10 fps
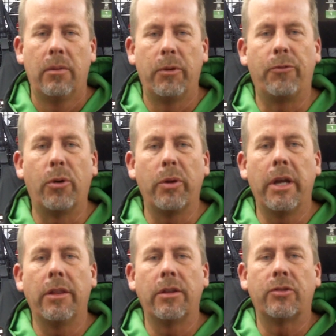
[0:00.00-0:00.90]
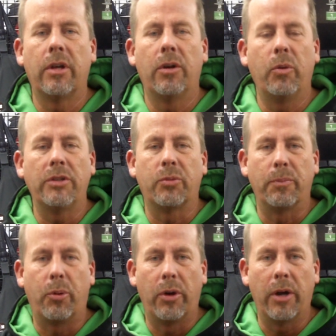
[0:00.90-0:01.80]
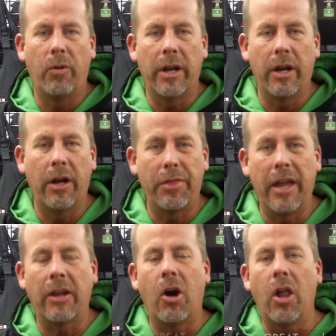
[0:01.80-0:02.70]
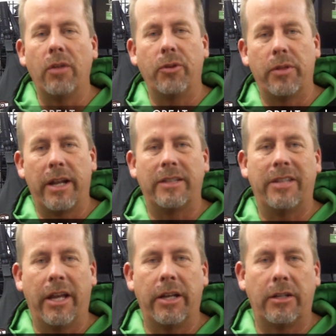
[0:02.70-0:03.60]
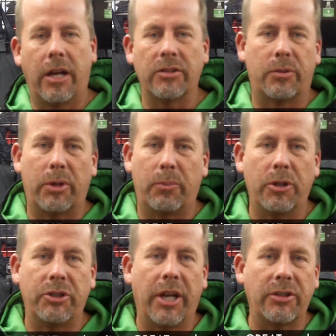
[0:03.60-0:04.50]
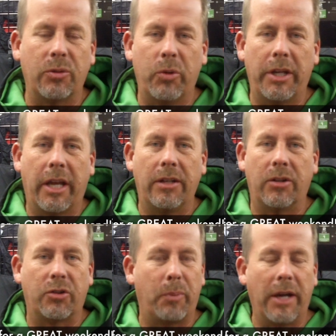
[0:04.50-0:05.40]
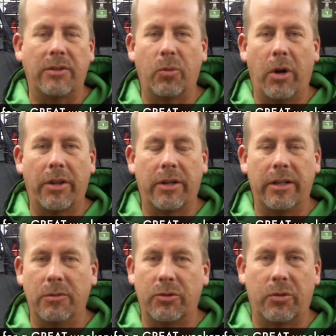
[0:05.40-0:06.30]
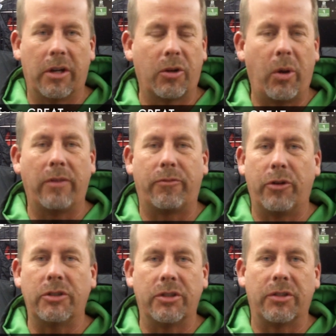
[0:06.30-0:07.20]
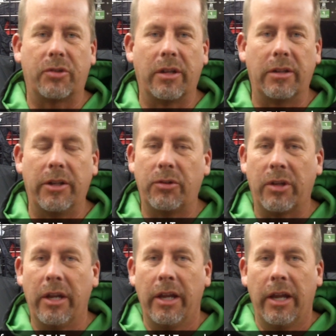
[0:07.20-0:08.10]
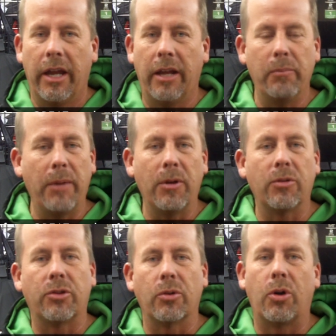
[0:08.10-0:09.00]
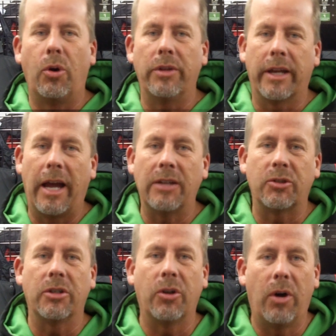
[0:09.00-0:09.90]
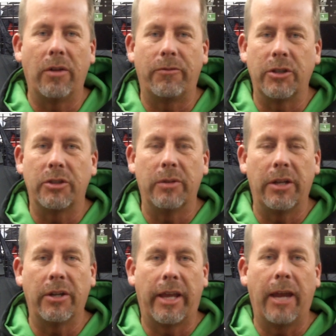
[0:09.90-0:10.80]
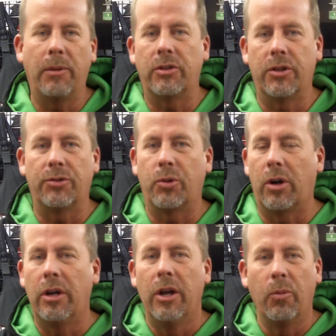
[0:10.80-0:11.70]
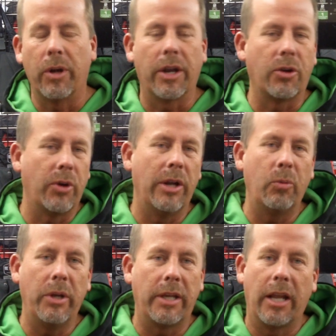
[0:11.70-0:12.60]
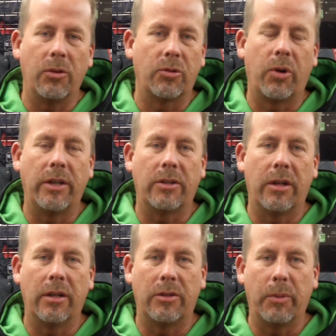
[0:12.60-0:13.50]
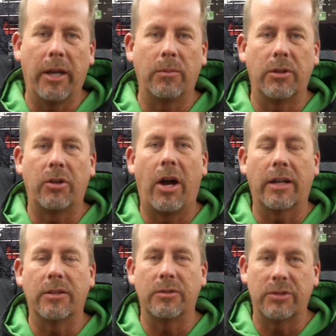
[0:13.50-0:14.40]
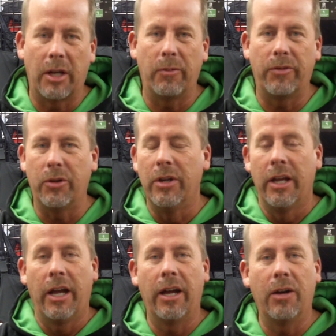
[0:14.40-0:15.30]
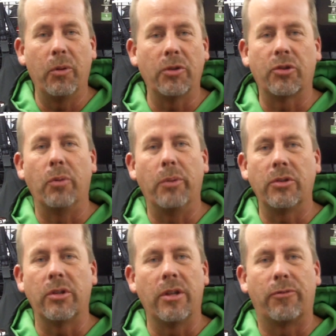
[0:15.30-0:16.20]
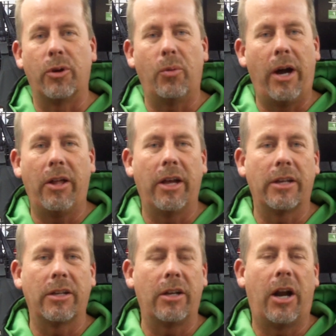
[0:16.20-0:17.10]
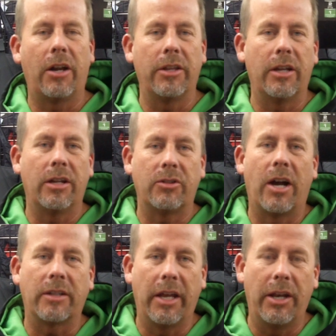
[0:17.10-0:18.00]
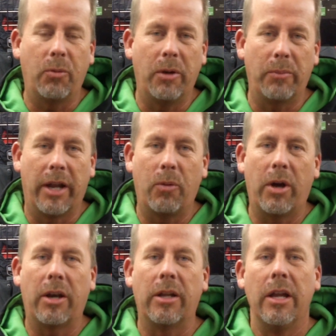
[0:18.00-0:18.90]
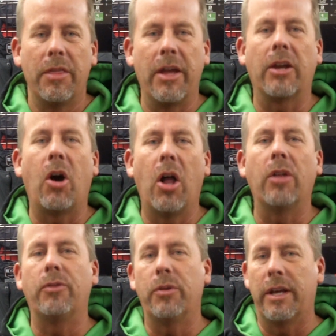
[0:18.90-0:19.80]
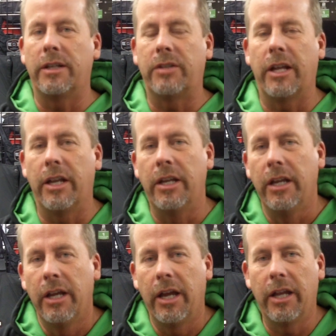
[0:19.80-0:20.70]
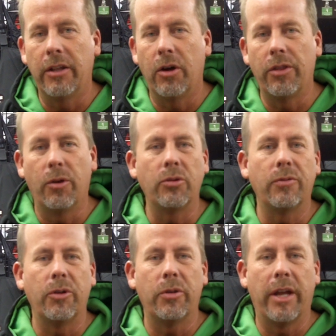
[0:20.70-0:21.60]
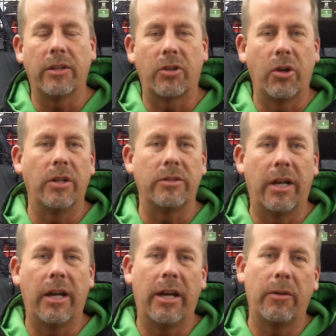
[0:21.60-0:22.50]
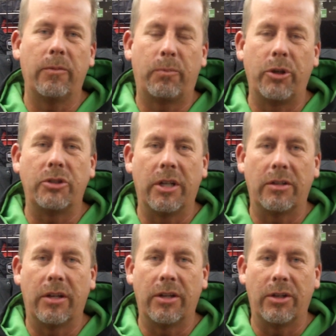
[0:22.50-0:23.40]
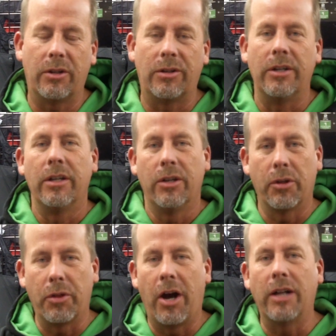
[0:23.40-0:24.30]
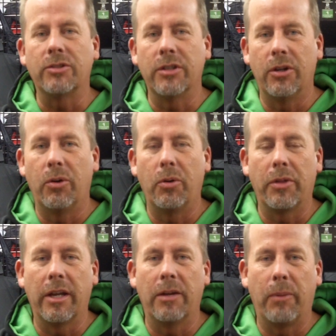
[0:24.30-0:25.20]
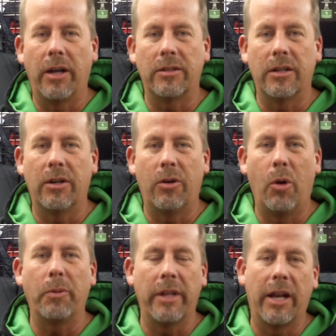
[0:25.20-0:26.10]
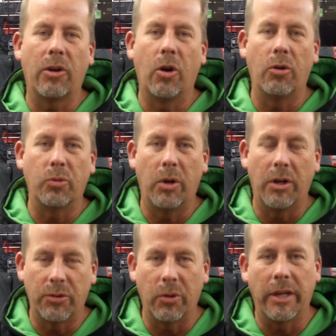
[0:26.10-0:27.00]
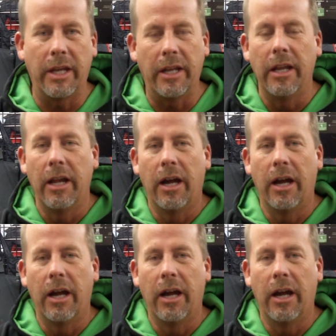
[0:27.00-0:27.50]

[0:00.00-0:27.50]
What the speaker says: Before we end this week's report, I want to thank all of you that attended Customer Appreciation Weekend. Despite the weather, it was quite frigid, to say the least. And maybe it was so cold that guys couldn't go out fishing and you came into the store. What a great weekend. It was great to be able to talk to some of you. We were so busy there for a while, I could hardly talk to anyone. But I want to thank all of you that attended. And those of you that couldn't, I appreciate your thoughts and the whole thing about hoping that it goes well. So again,